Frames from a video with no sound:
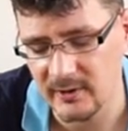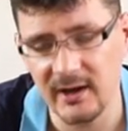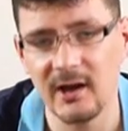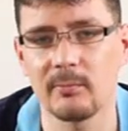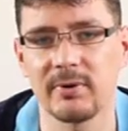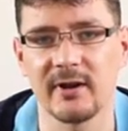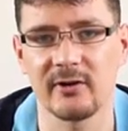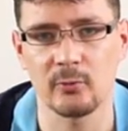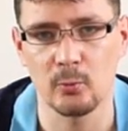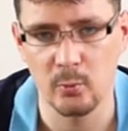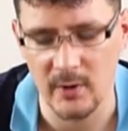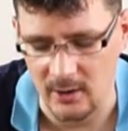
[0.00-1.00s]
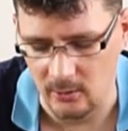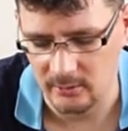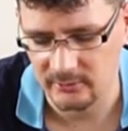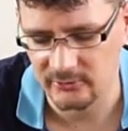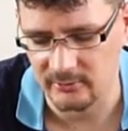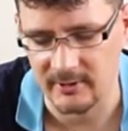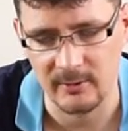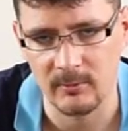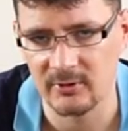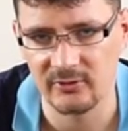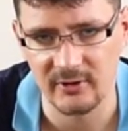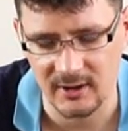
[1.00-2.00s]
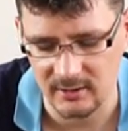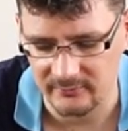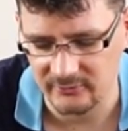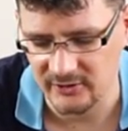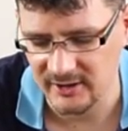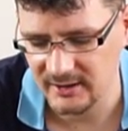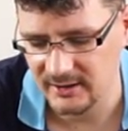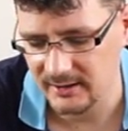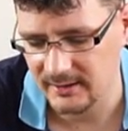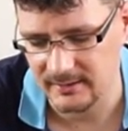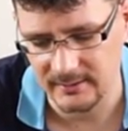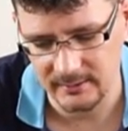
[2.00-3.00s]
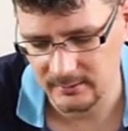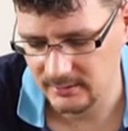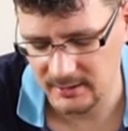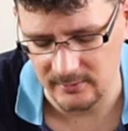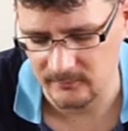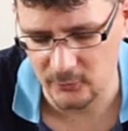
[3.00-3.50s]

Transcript: with AirPlay as well. So it wasn't out of sync, and yeah, it